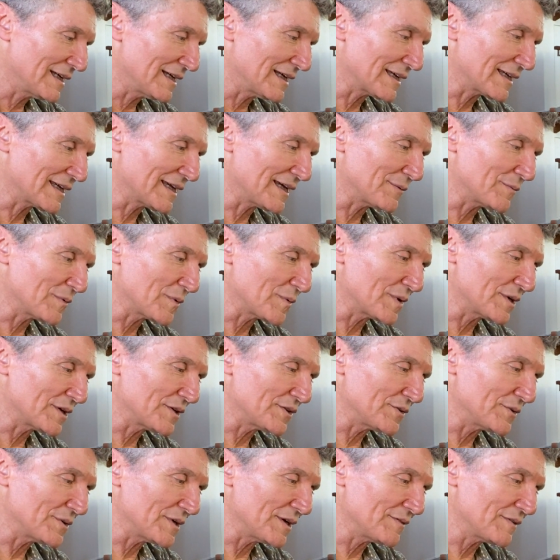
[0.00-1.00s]
Again, we want
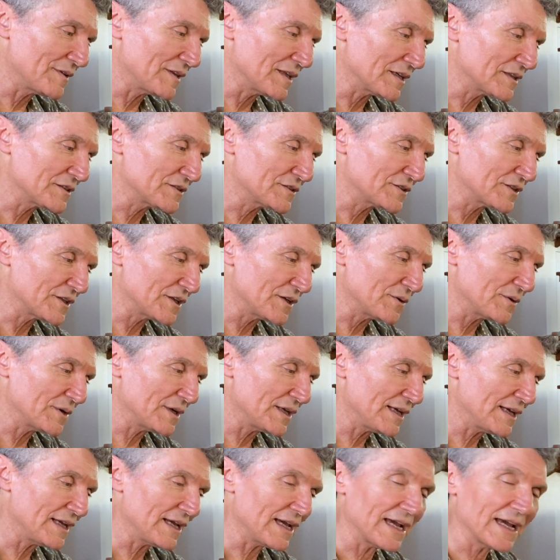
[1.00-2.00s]
to do everything
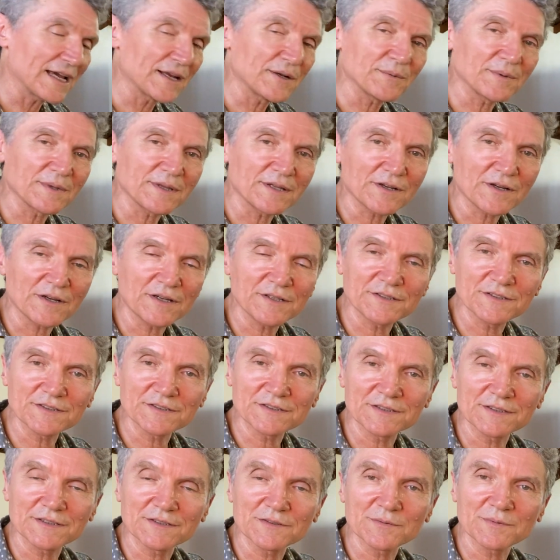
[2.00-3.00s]
slowly and with
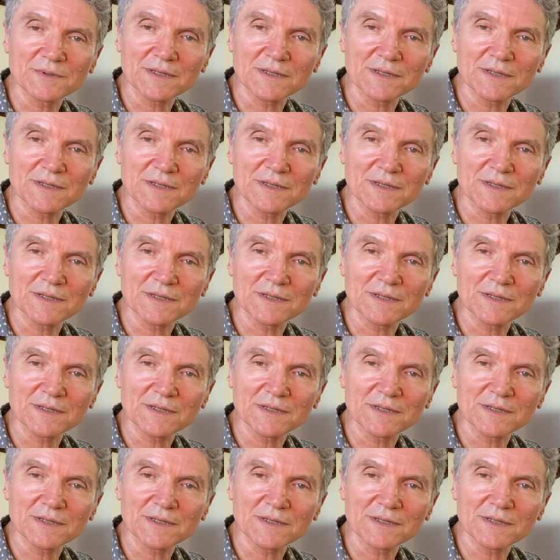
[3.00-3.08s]
consciousness.